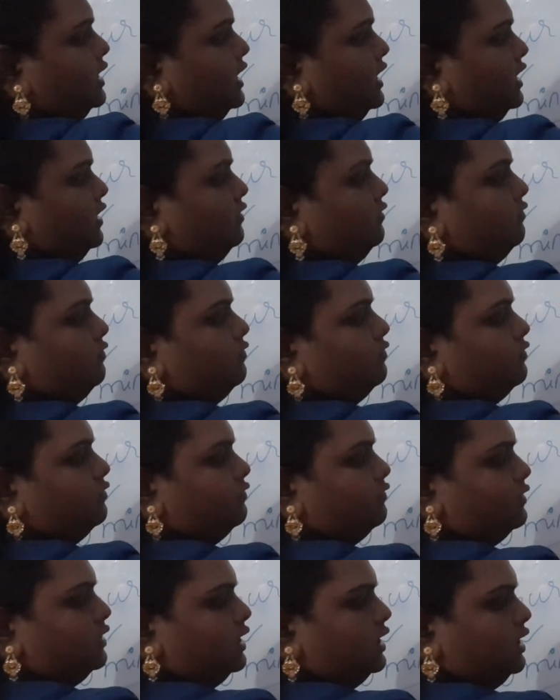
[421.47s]
10,
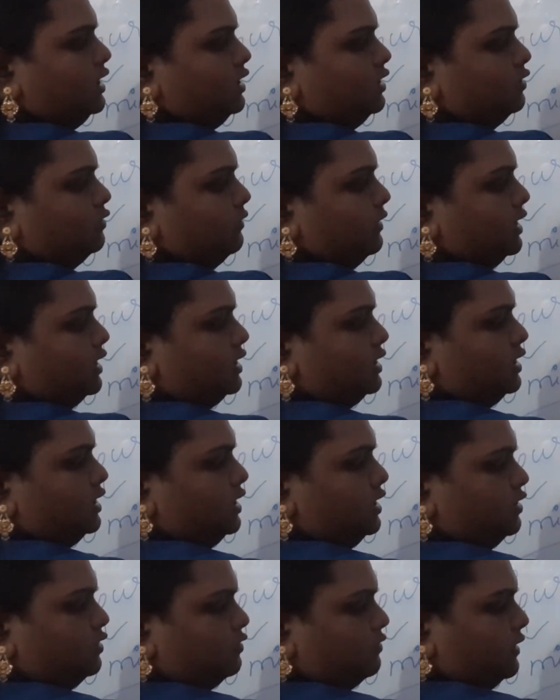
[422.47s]
15,
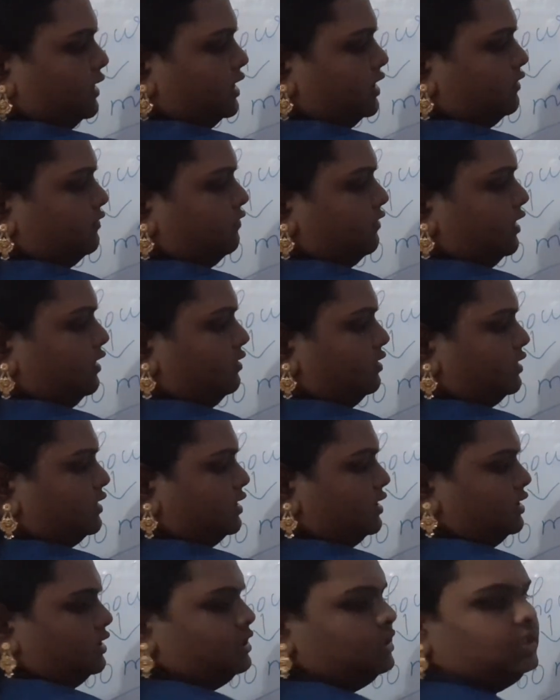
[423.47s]
20, 25,
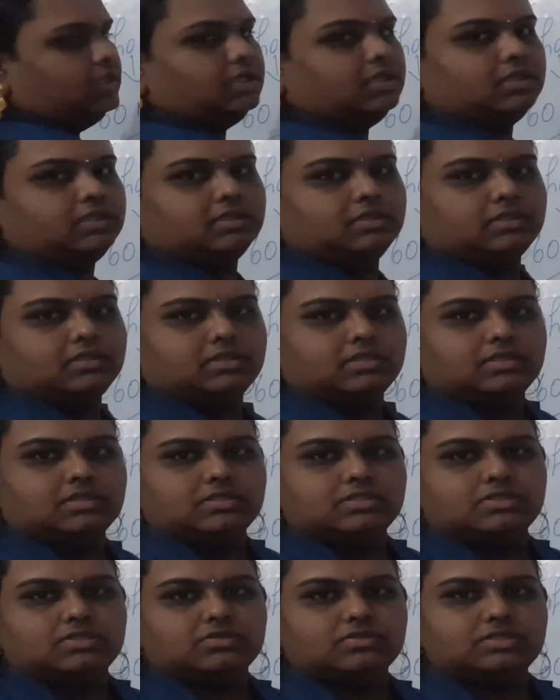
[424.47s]
30.
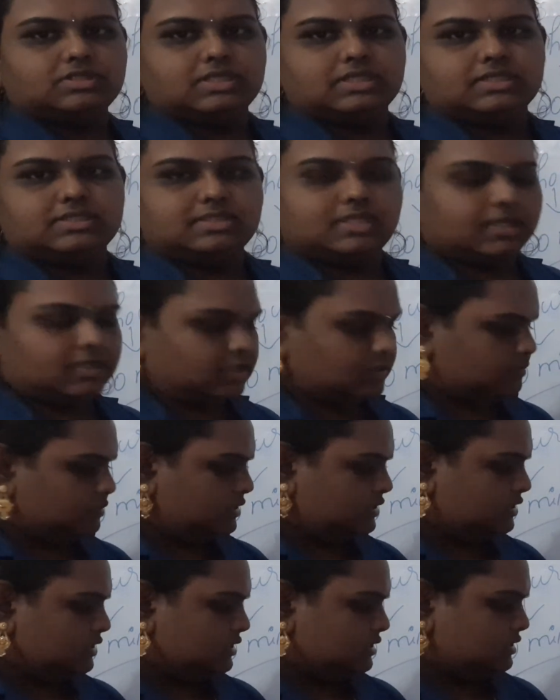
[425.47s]
So 6, that
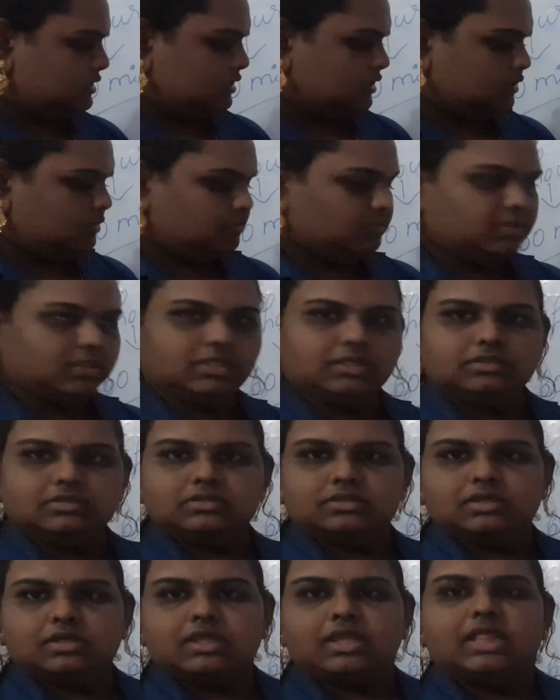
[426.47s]
represents the number
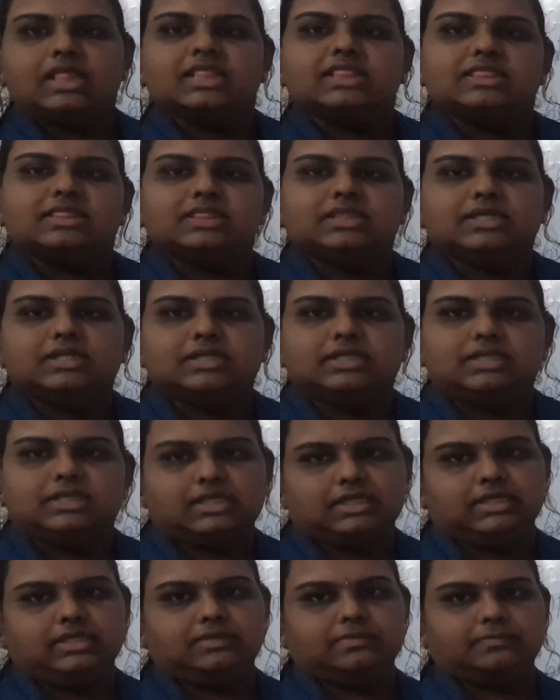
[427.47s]

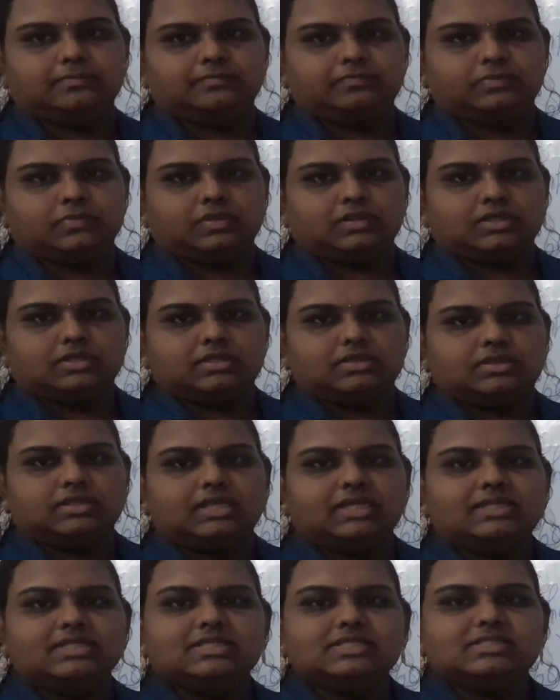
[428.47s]
30.
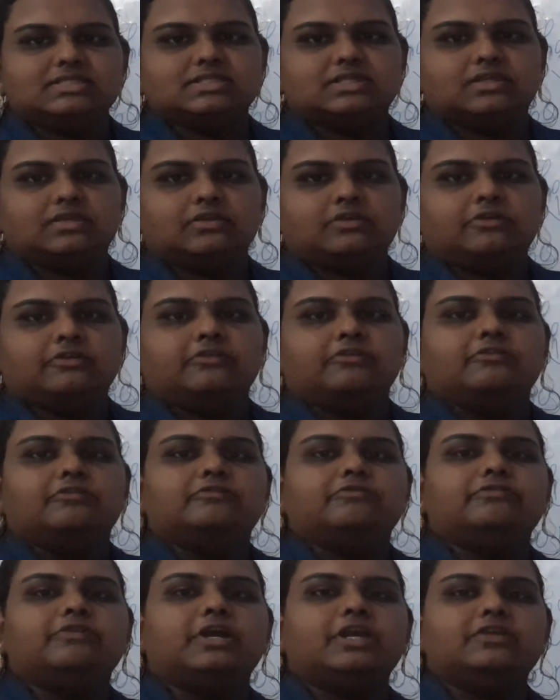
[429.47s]
That is
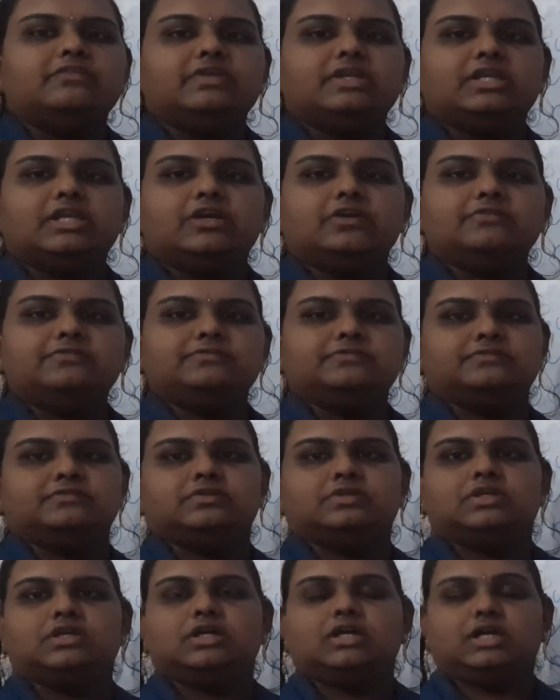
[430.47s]
5.5
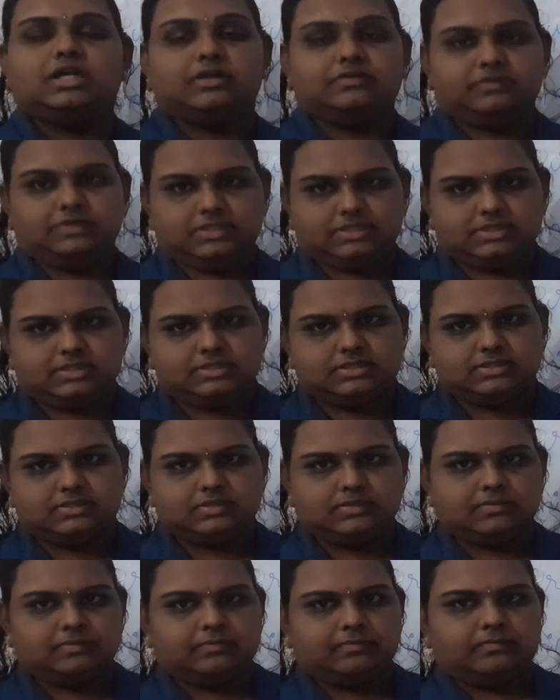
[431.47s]
hours.
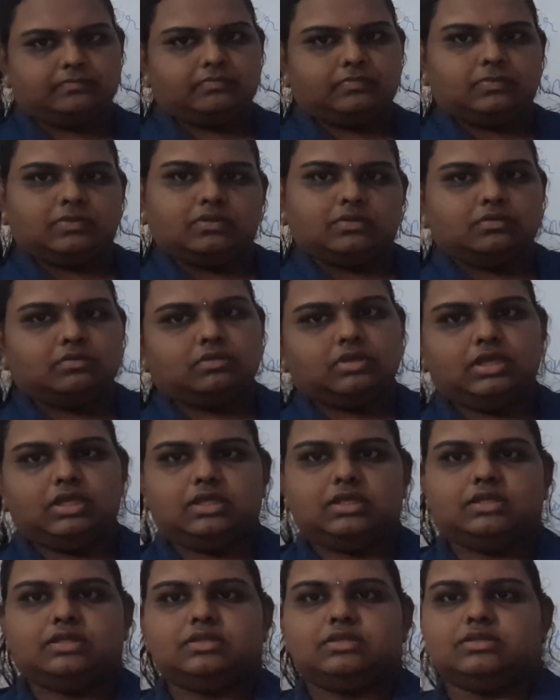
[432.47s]

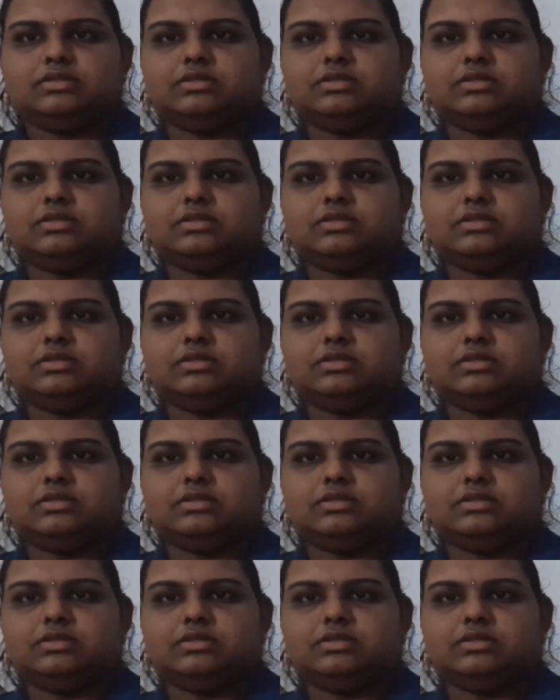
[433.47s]
Okay,